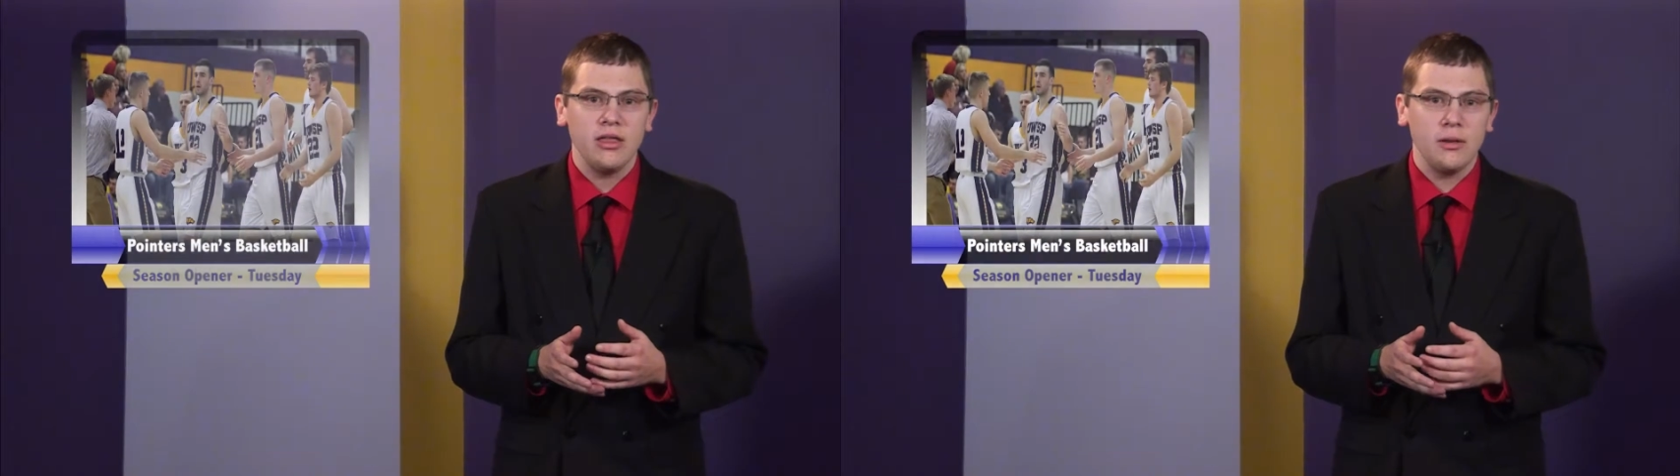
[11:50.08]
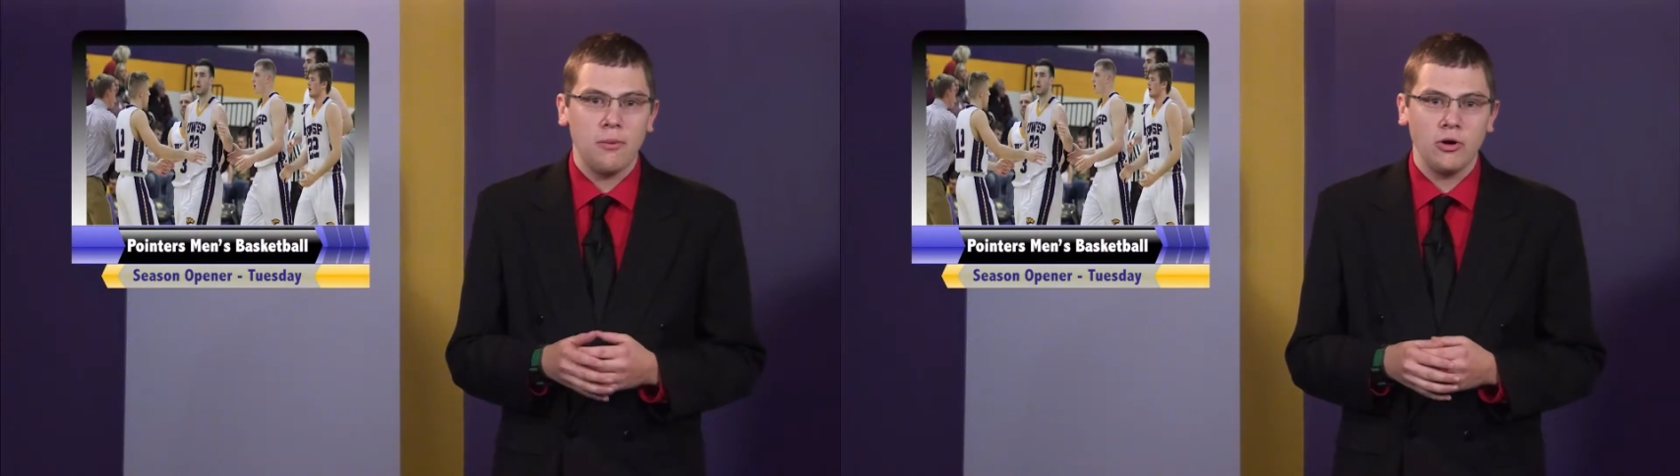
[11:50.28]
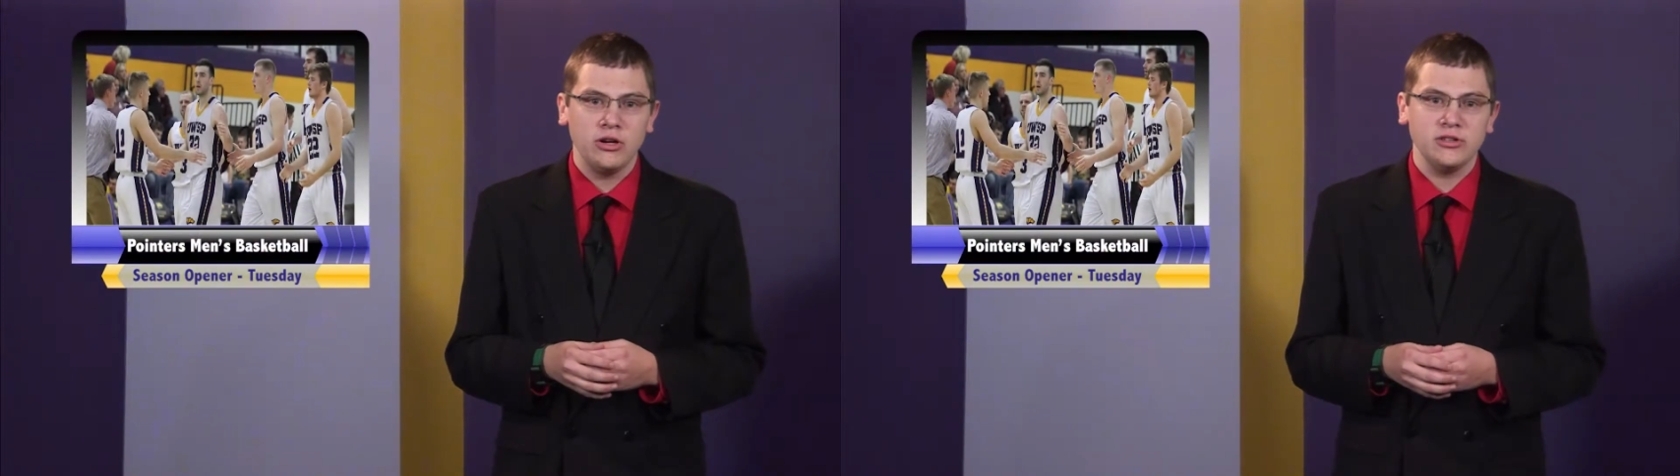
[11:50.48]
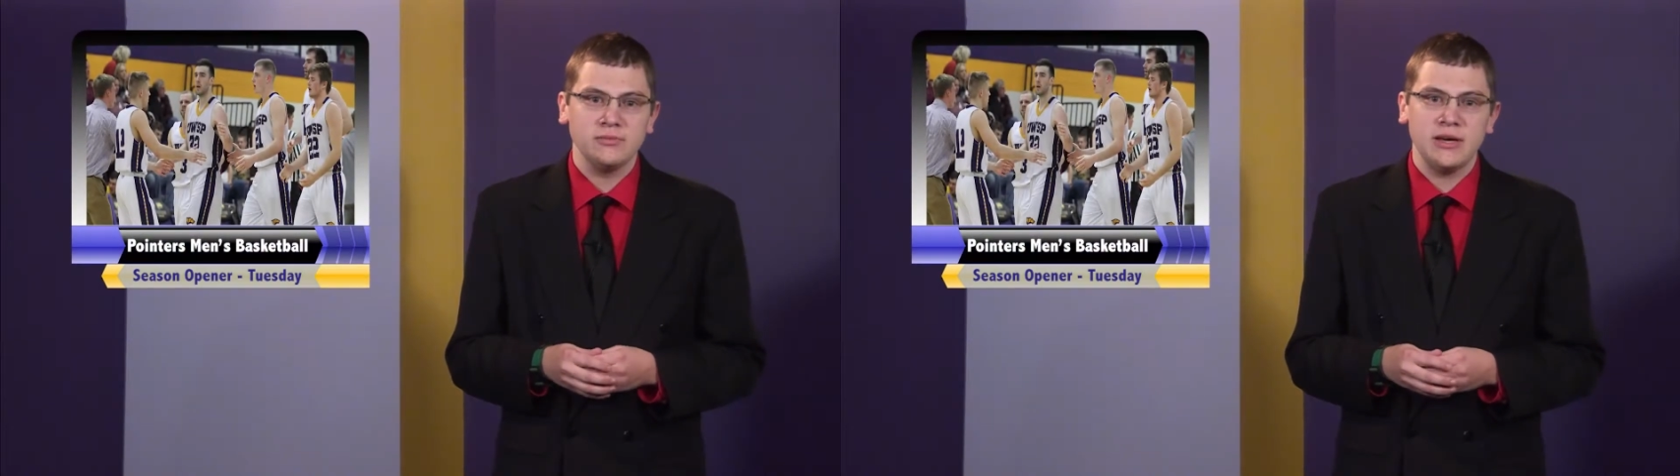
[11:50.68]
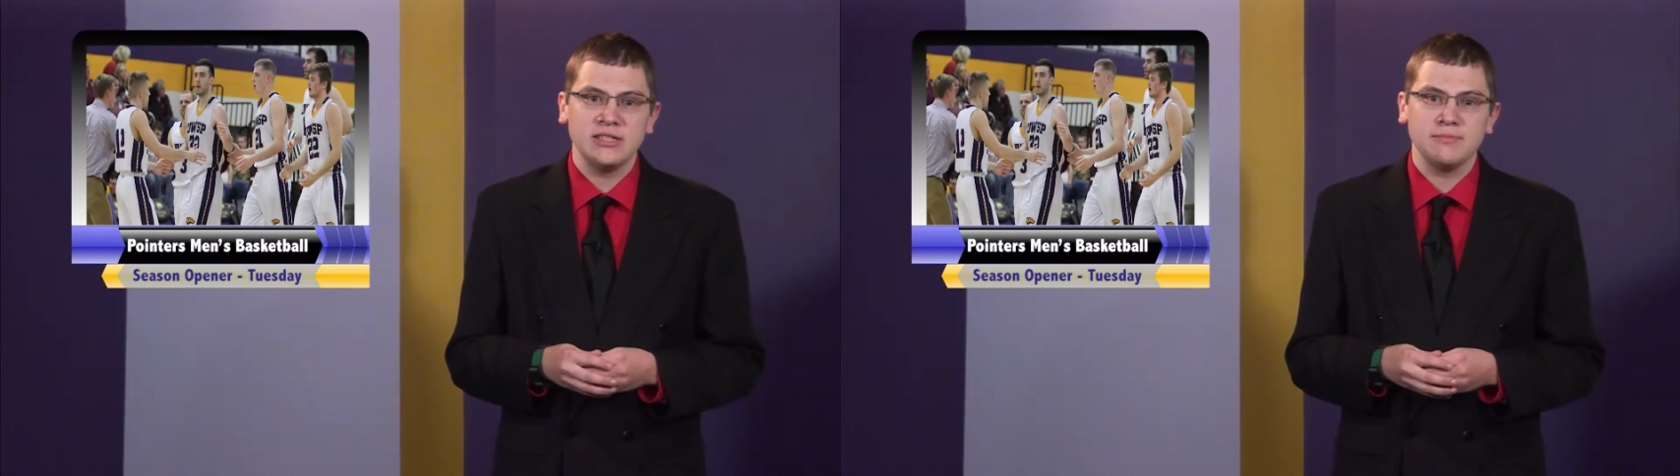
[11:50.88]
The Pointers
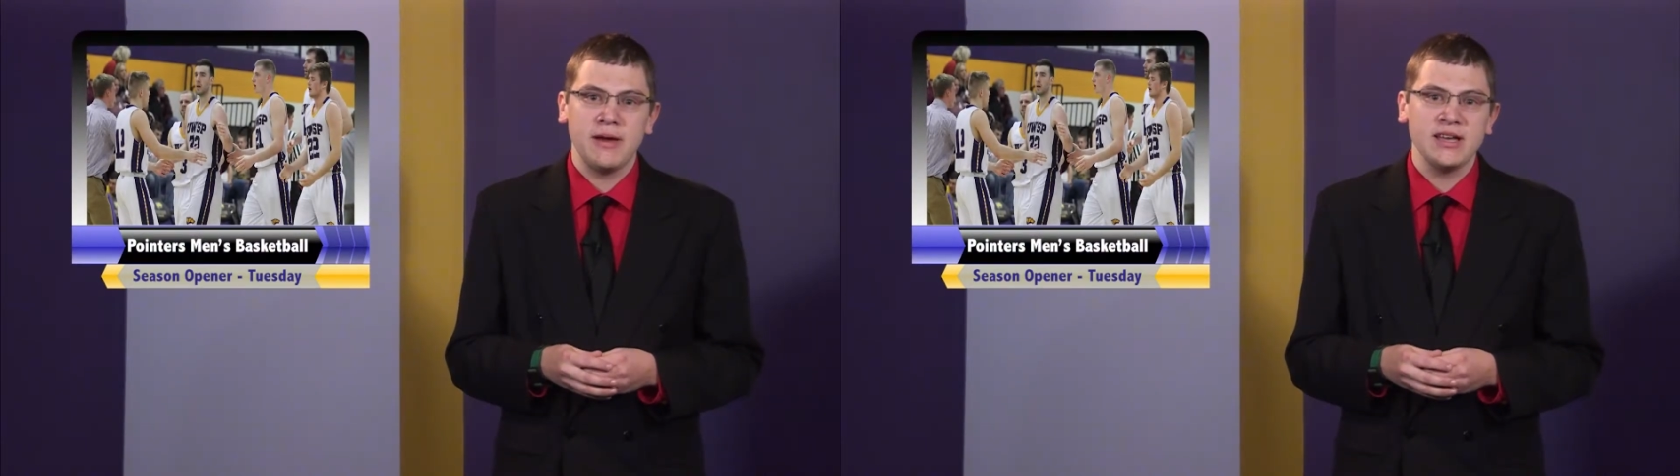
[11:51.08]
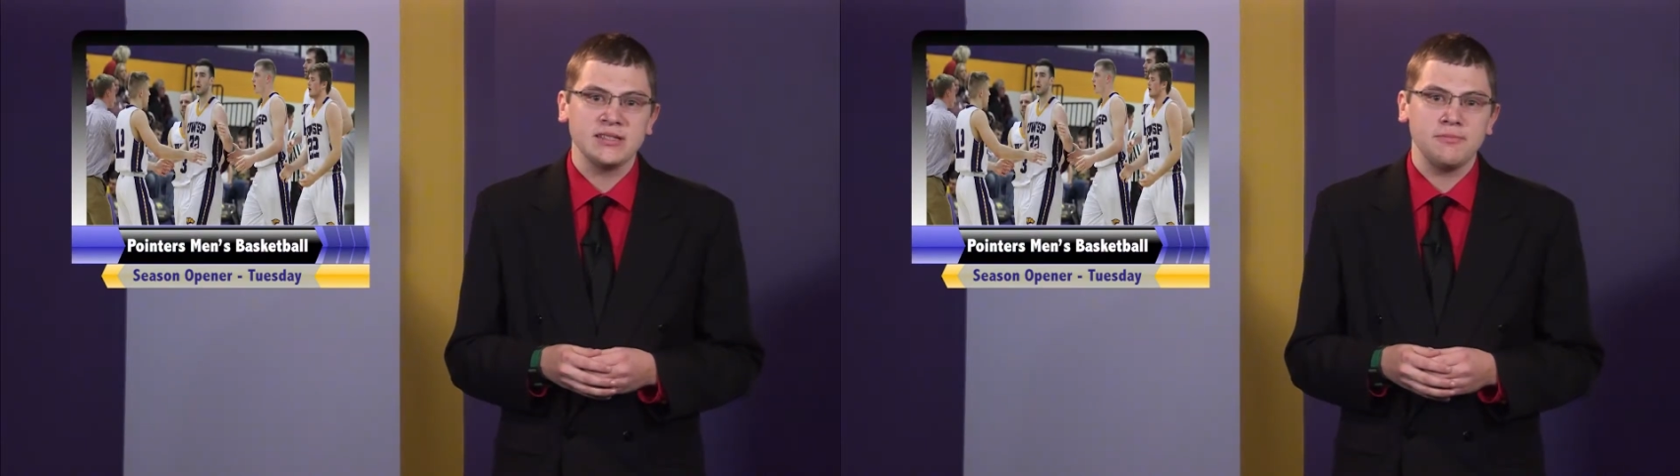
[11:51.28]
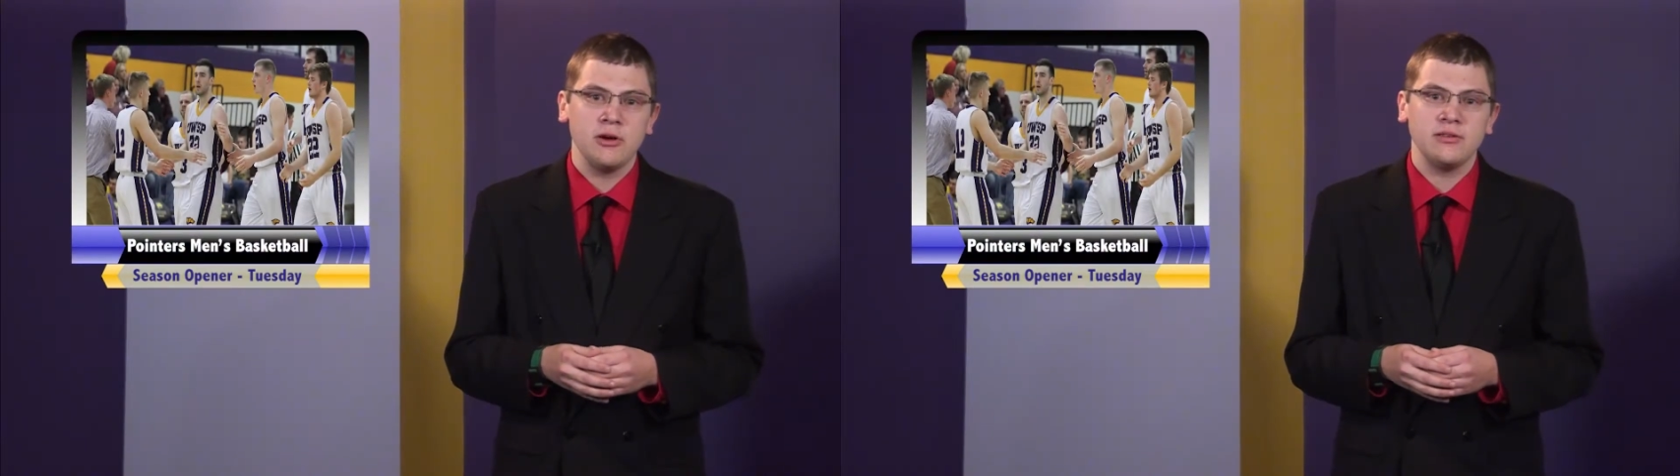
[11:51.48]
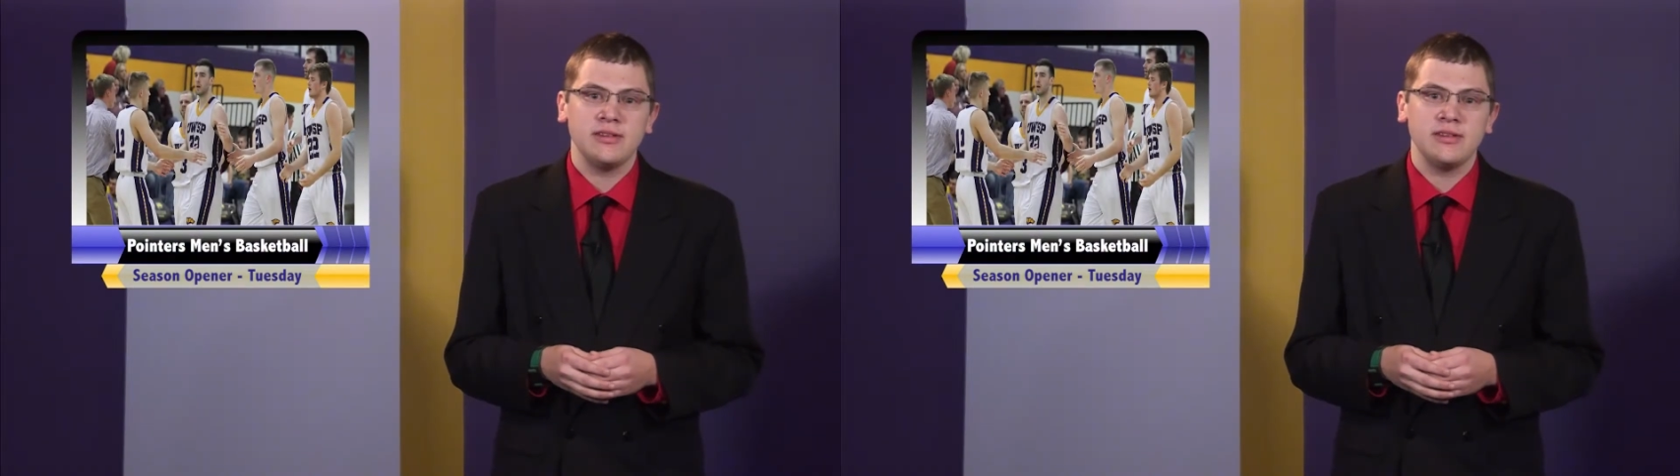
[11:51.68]
men's basketball